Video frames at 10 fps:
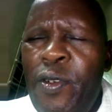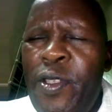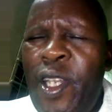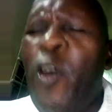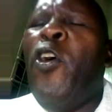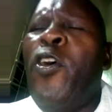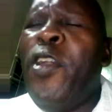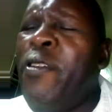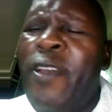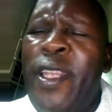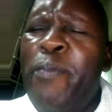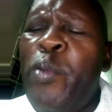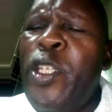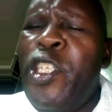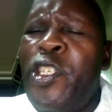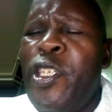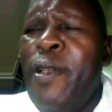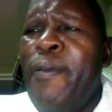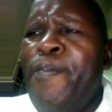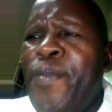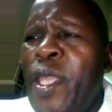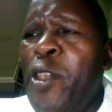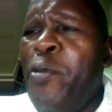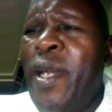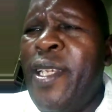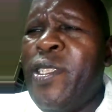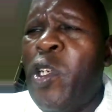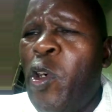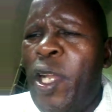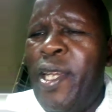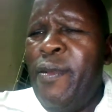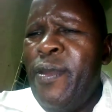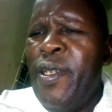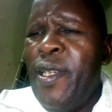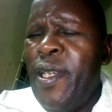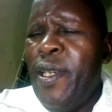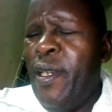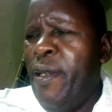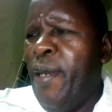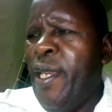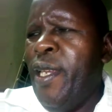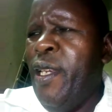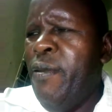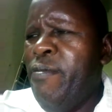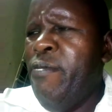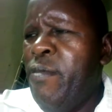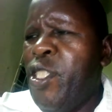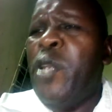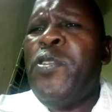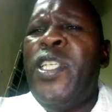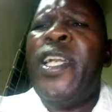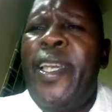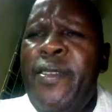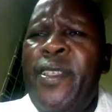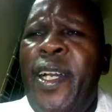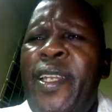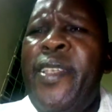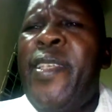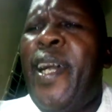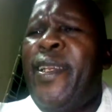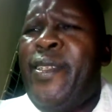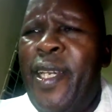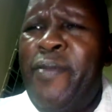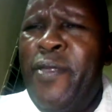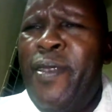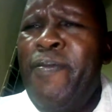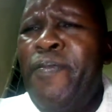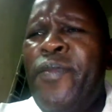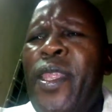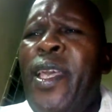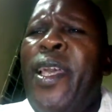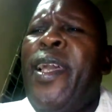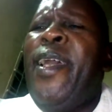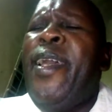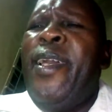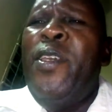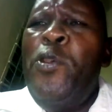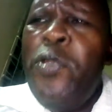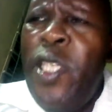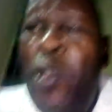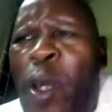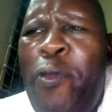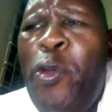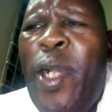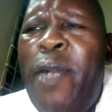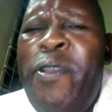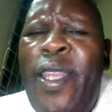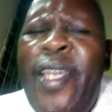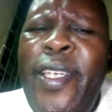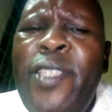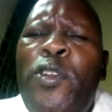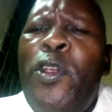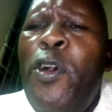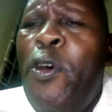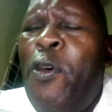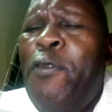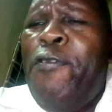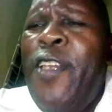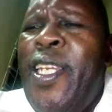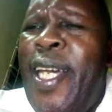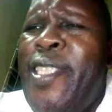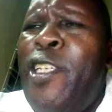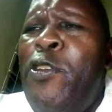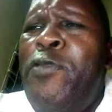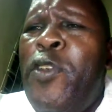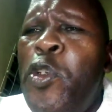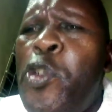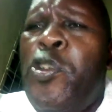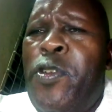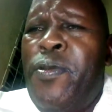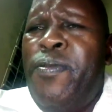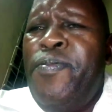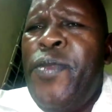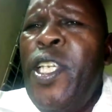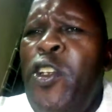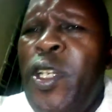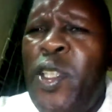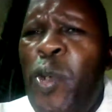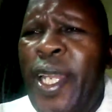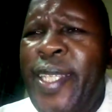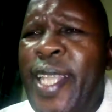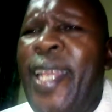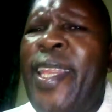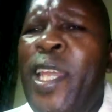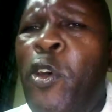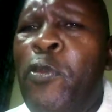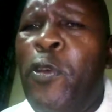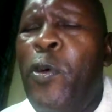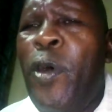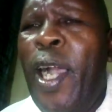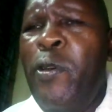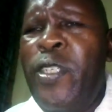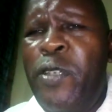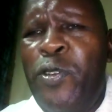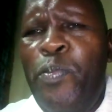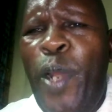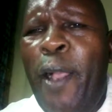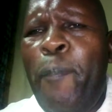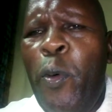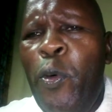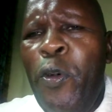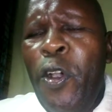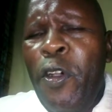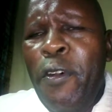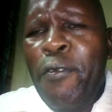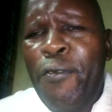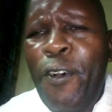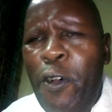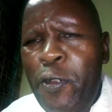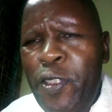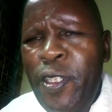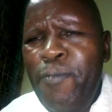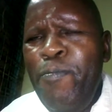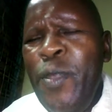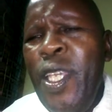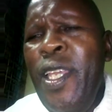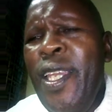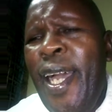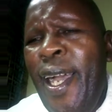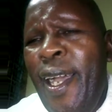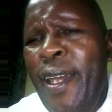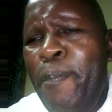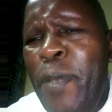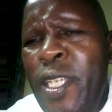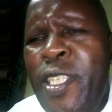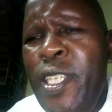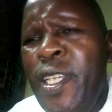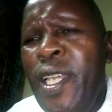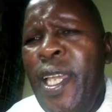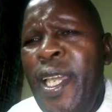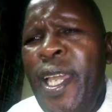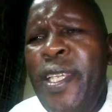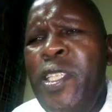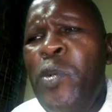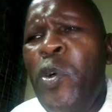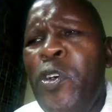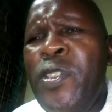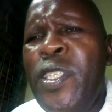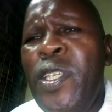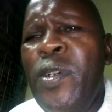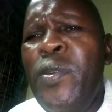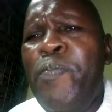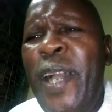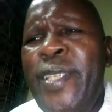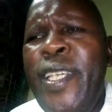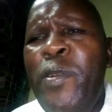or even the British humanist scholar by name Charles Dickens and his Hand Times, you see, you have to capture the history of Industrial Revolution in order to understand the novel. How James Blackpool falls in a pit as he was passing